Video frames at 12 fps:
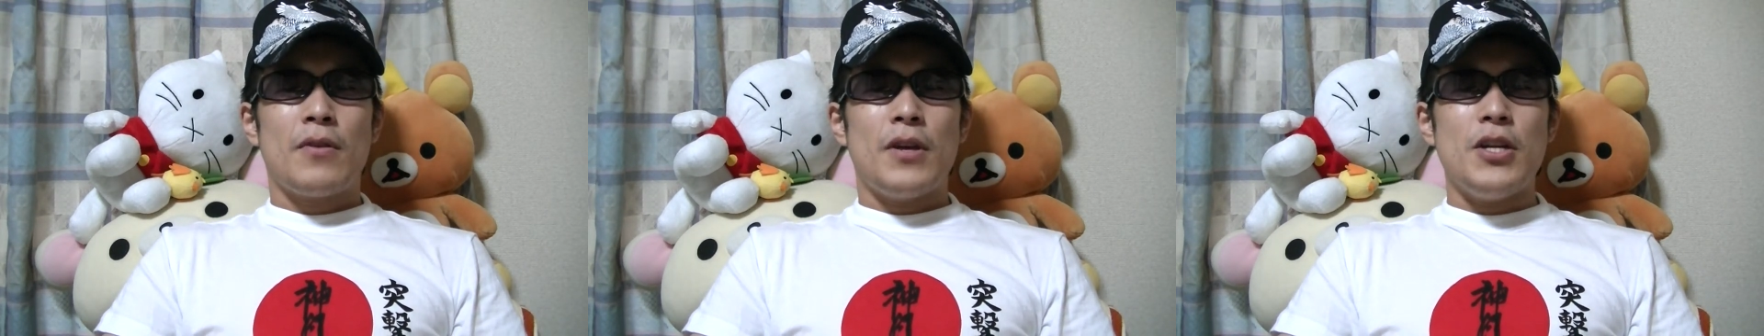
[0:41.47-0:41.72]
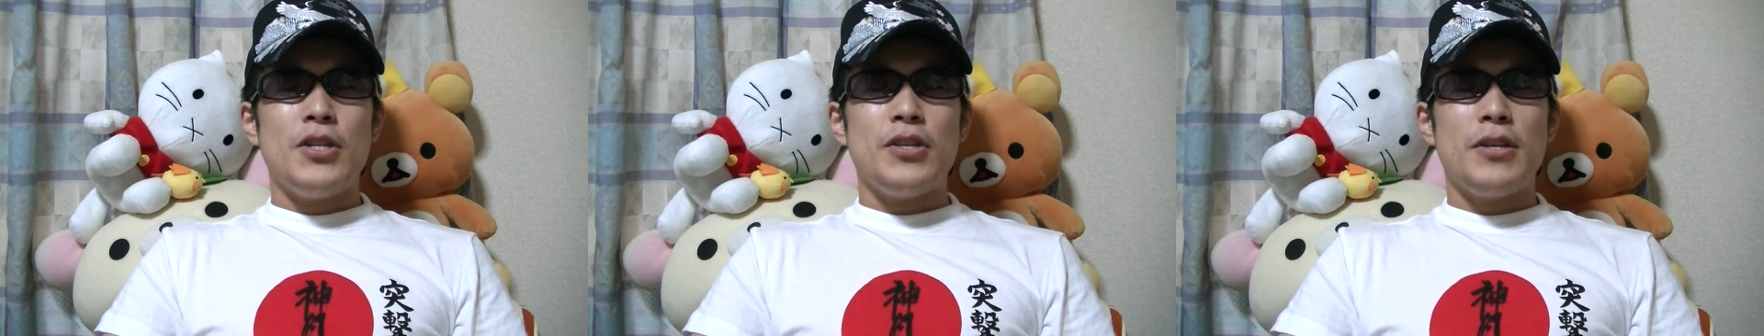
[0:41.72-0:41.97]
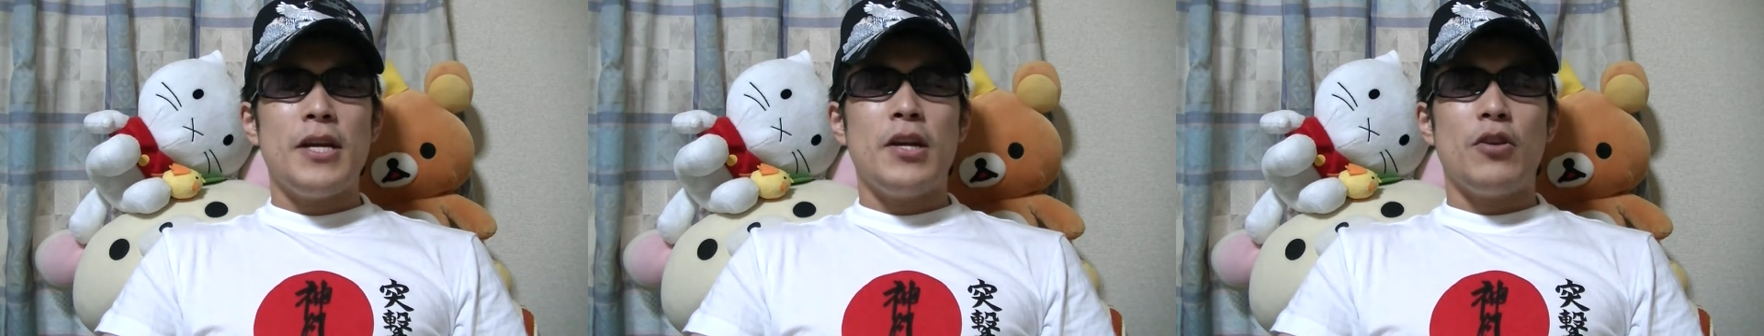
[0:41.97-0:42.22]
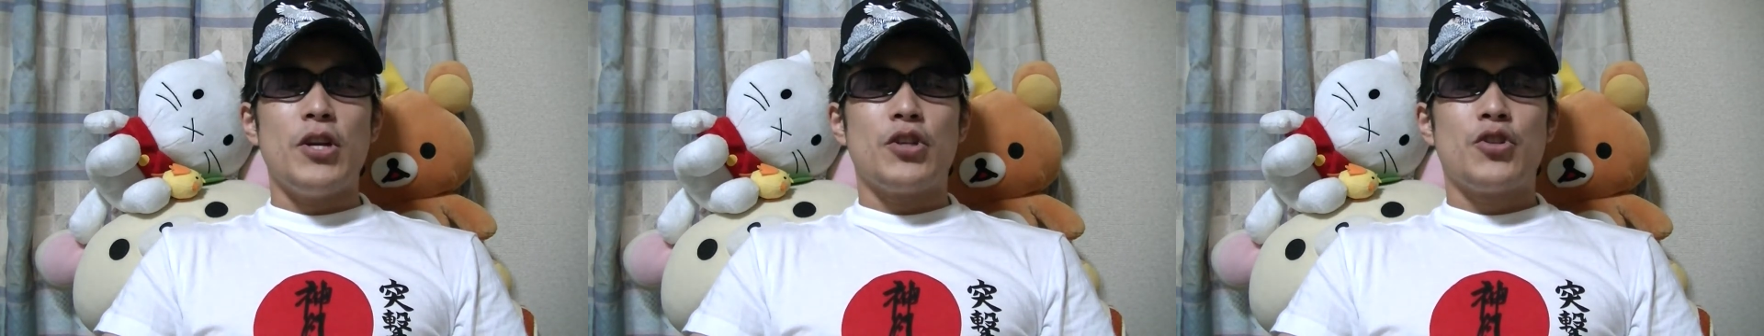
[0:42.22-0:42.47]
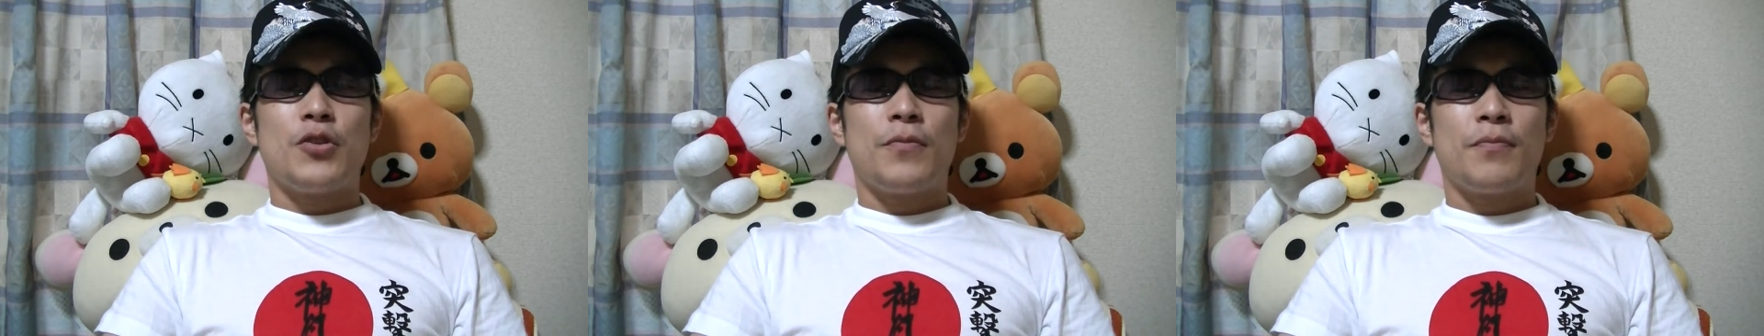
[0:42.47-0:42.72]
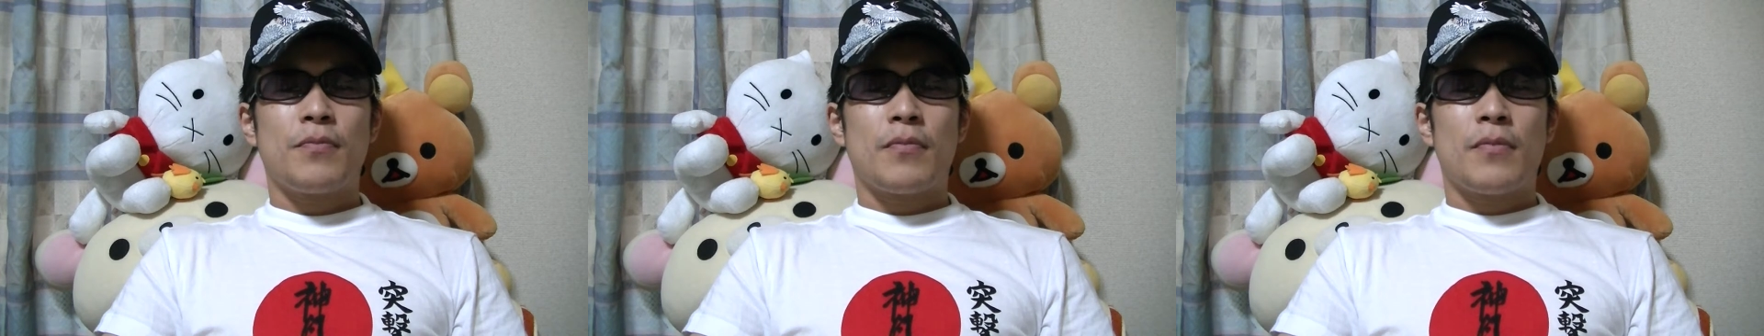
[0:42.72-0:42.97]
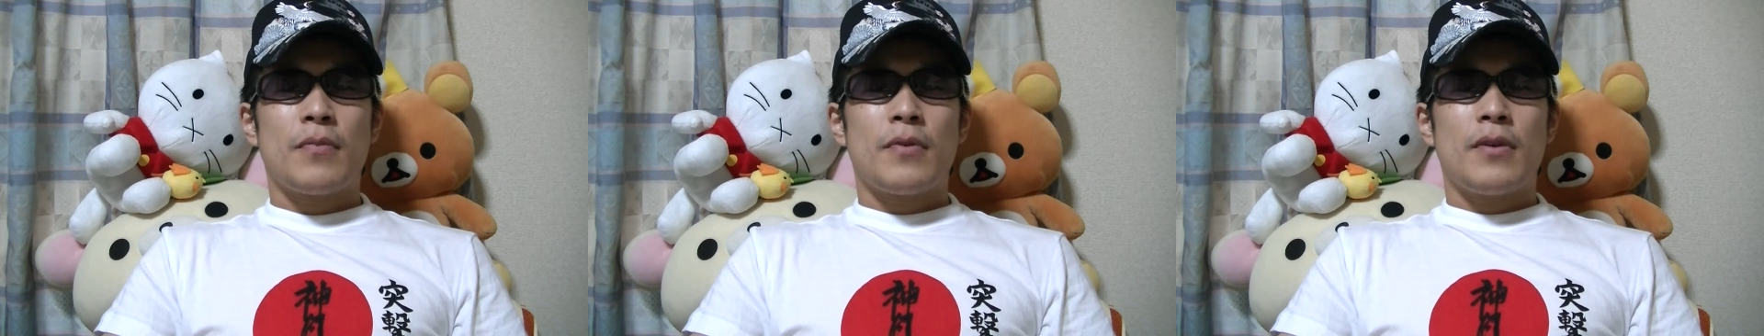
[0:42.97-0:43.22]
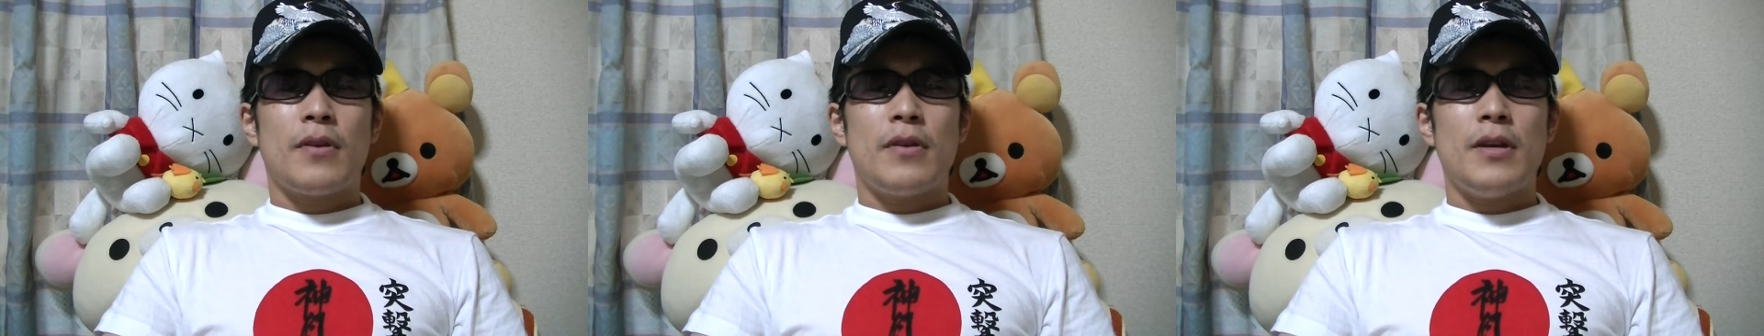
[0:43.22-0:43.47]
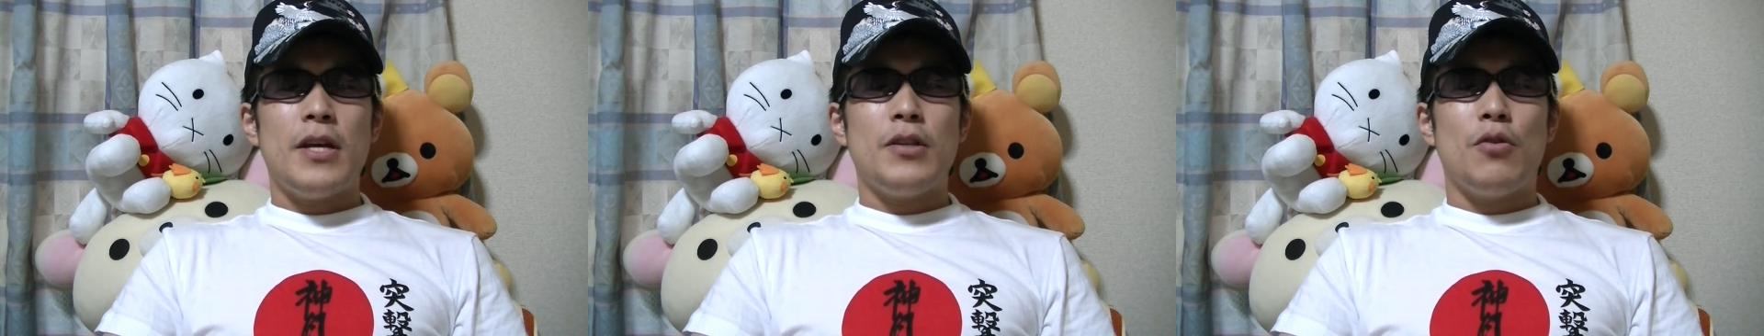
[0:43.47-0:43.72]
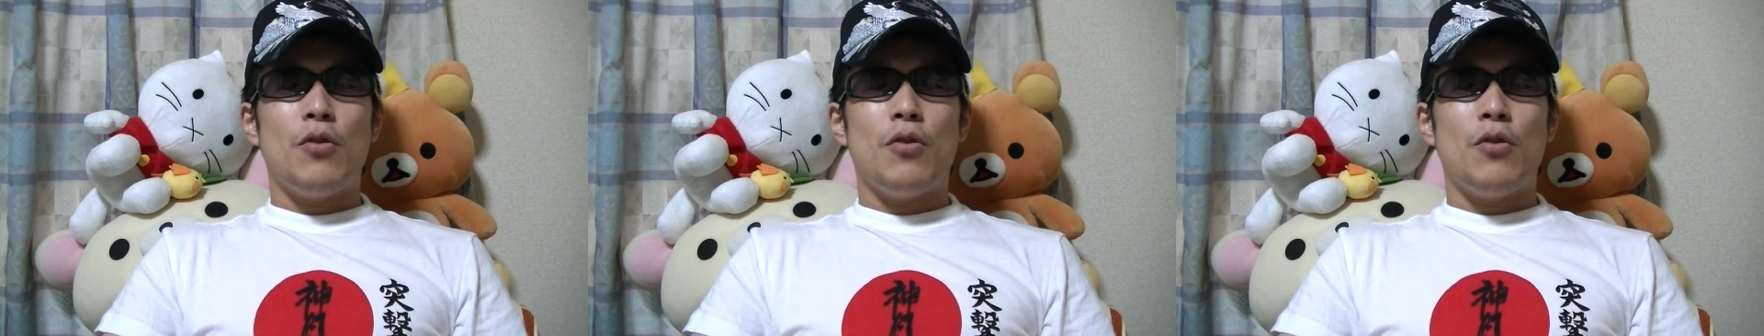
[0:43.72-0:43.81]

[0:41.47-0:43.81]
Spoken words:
In English, it